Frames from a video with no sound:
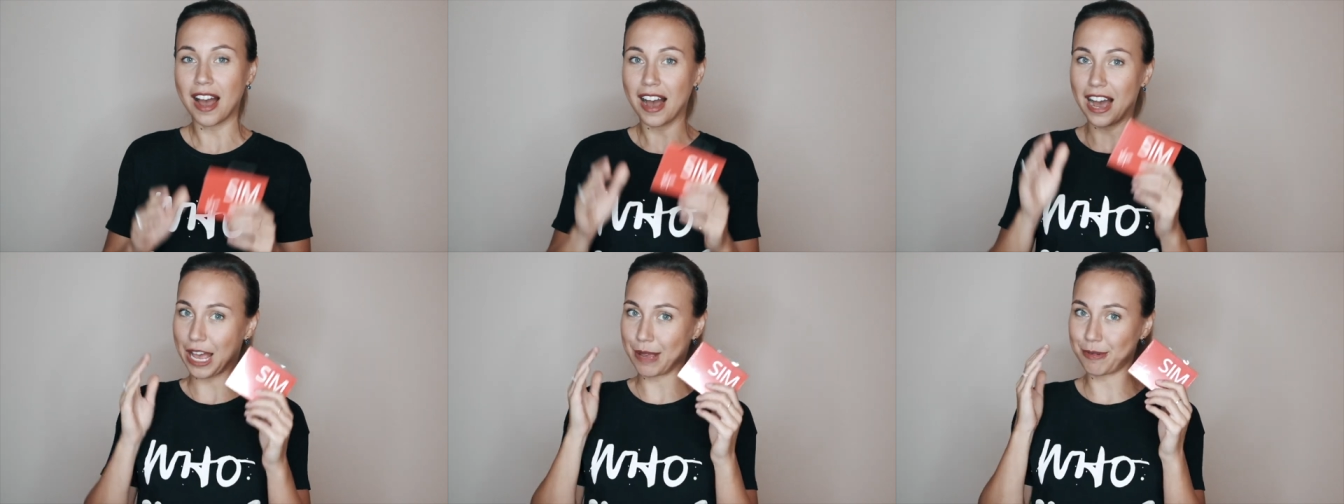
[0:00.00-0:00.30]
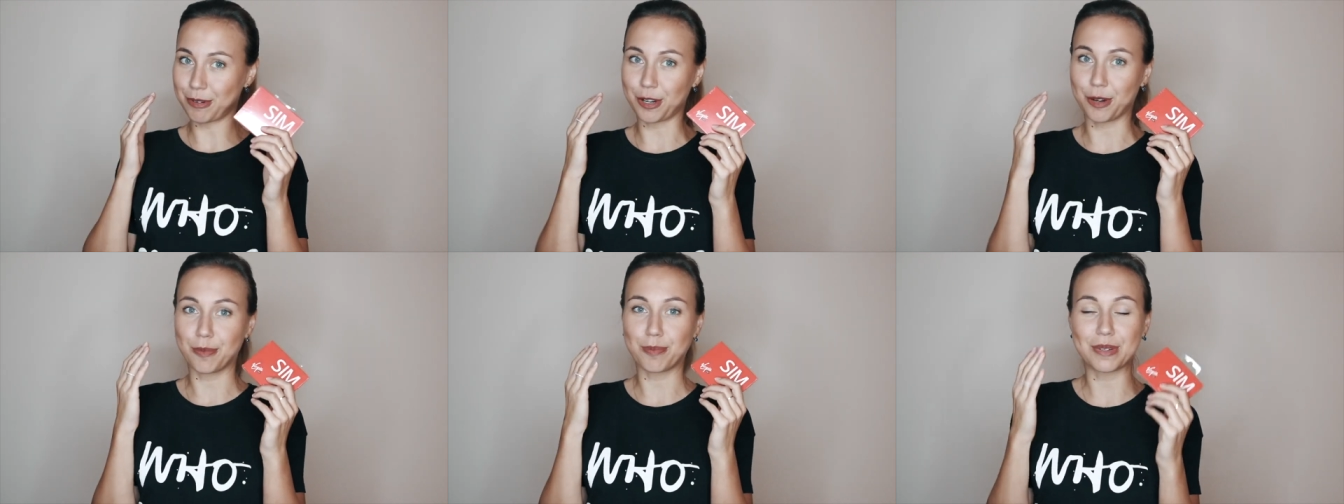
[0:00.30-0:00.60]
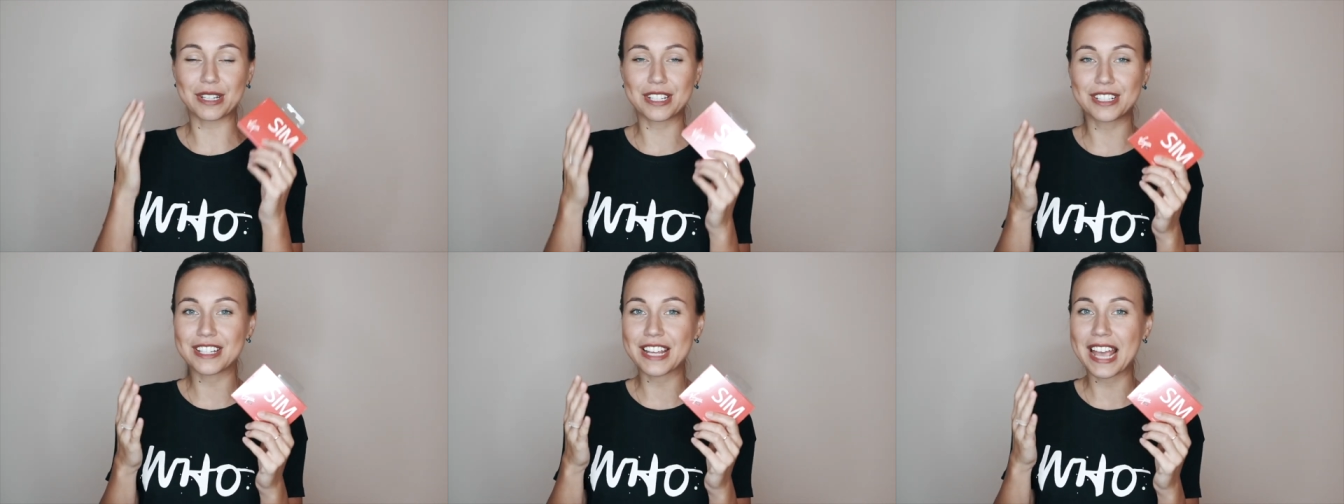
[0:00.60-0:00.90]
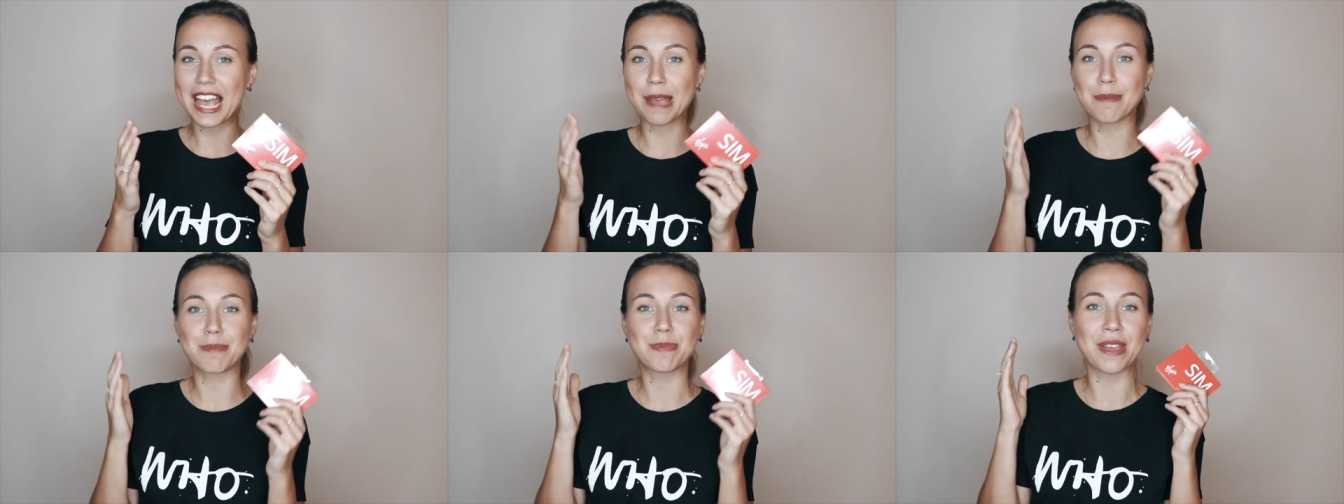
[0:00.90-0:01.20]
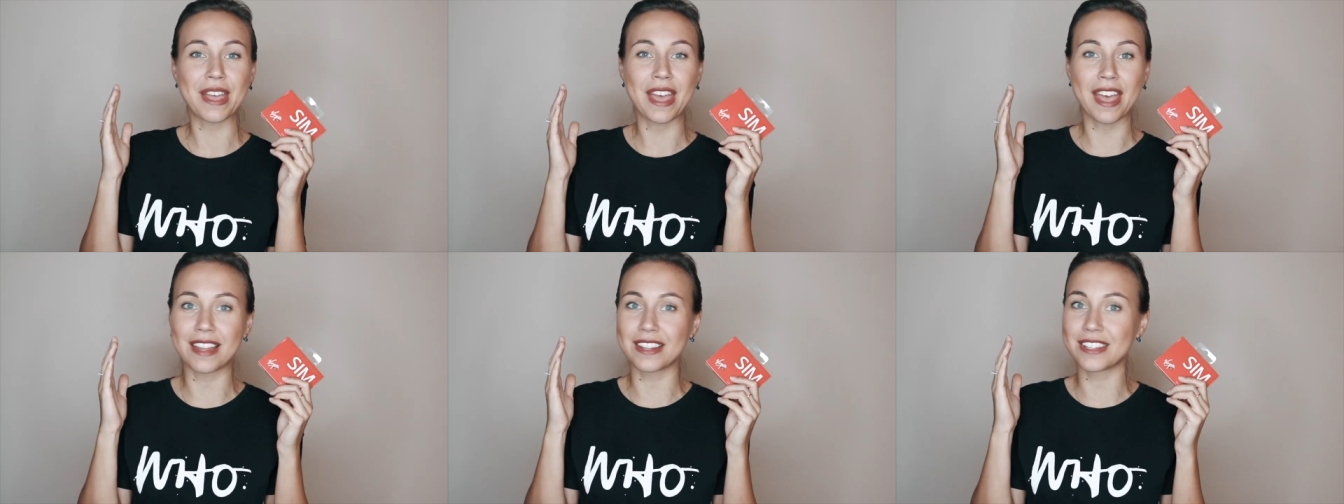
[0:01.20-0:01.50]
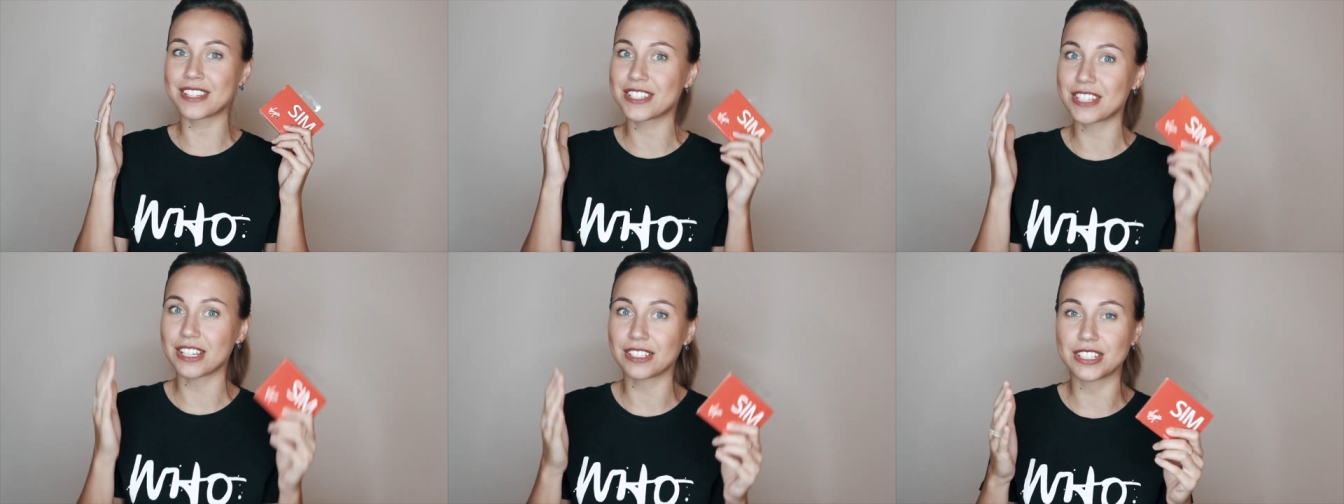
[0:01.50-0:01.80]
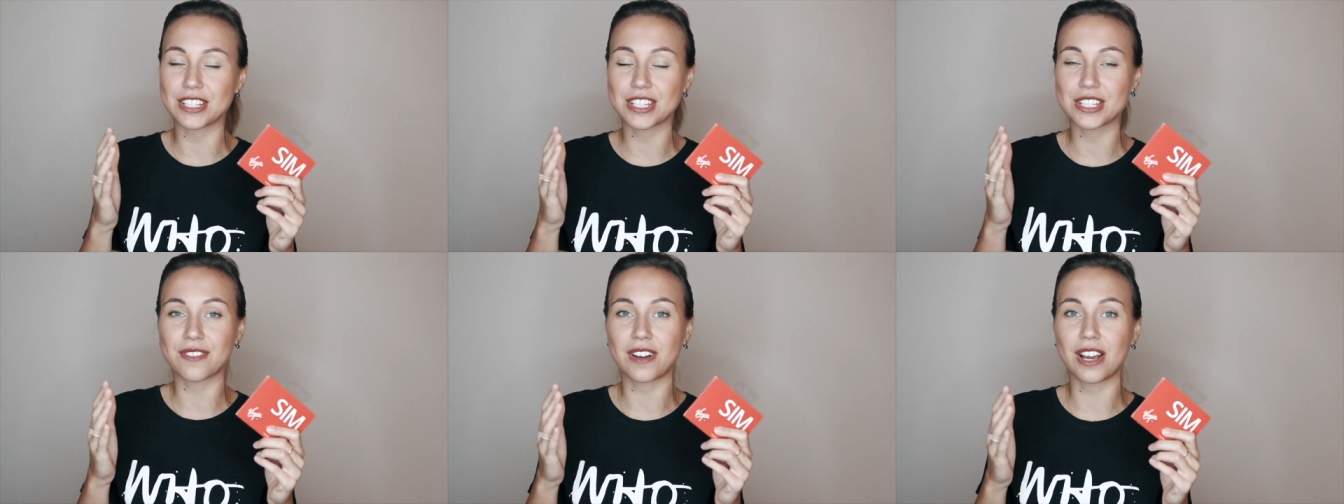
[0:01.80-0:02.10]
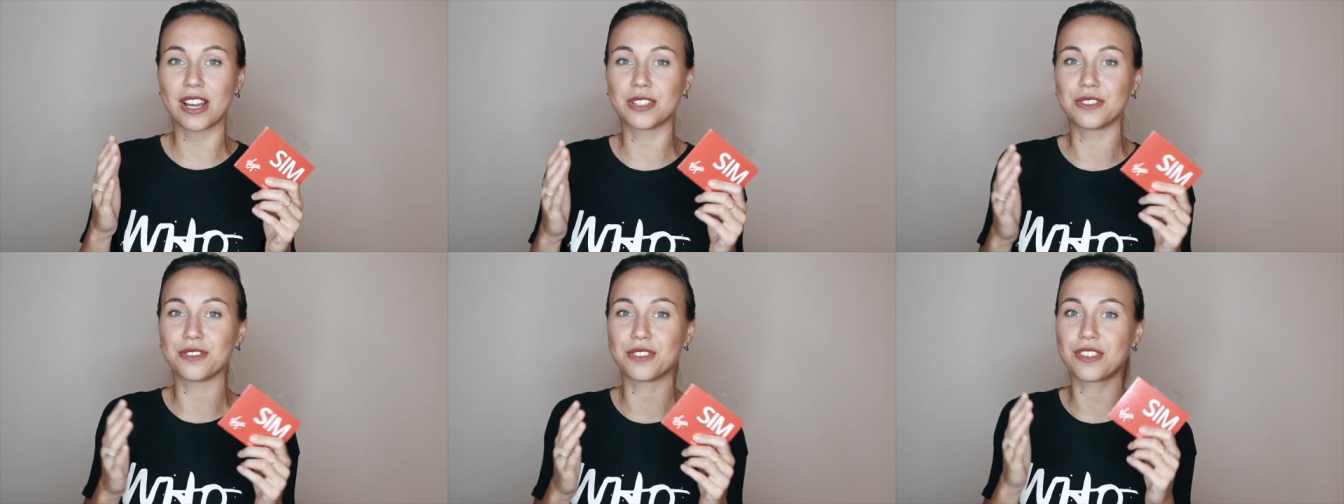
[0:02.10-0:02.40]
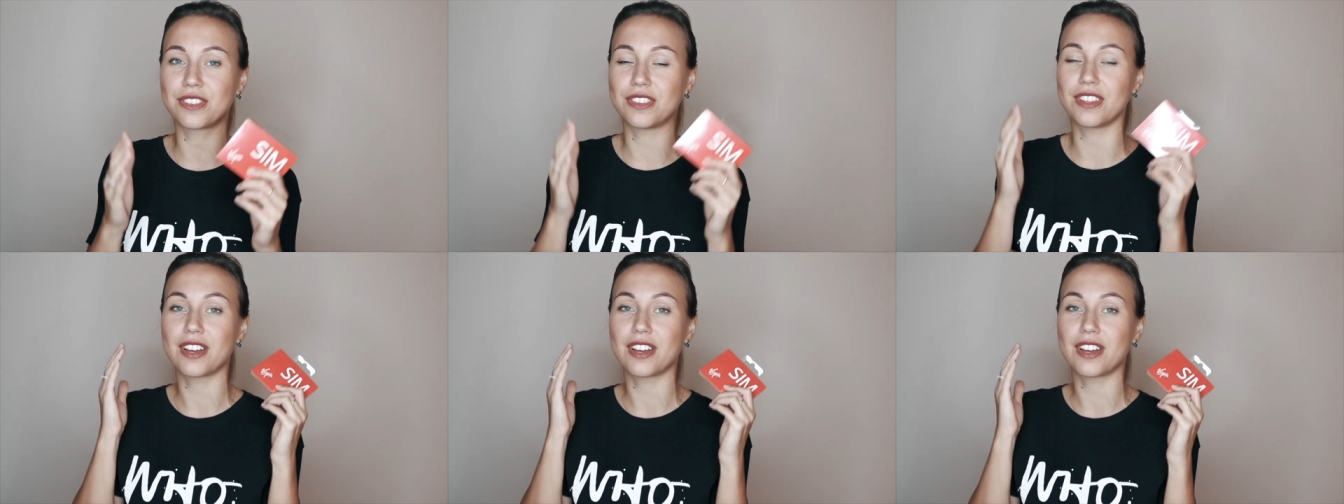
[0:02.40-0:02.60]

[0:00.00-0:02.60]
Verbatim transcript: I'm completely happy and satisfied with